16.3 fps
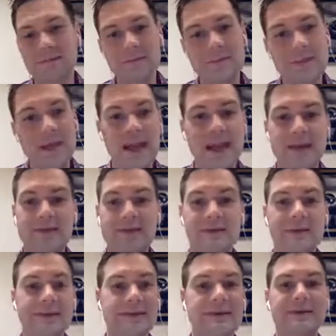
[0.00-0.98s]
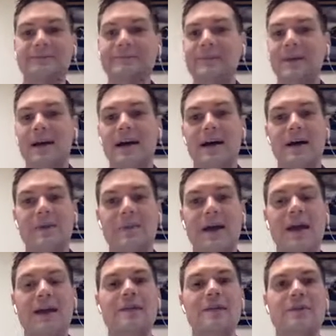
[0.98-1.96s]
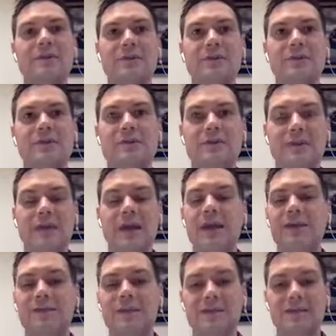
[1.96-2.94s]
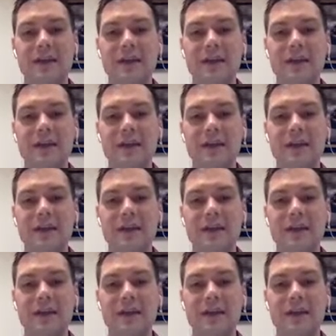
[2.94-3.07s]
Canva, any of those different, or Canvas,